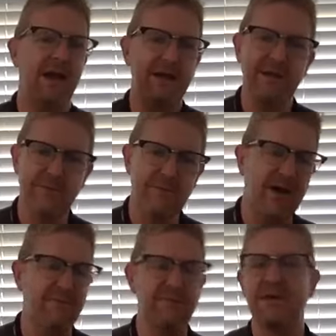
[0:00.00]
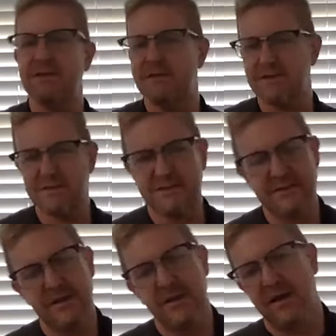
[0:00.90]
and there might be
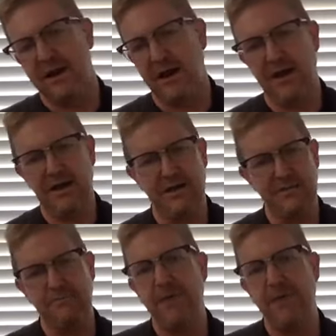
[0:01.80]
this uh,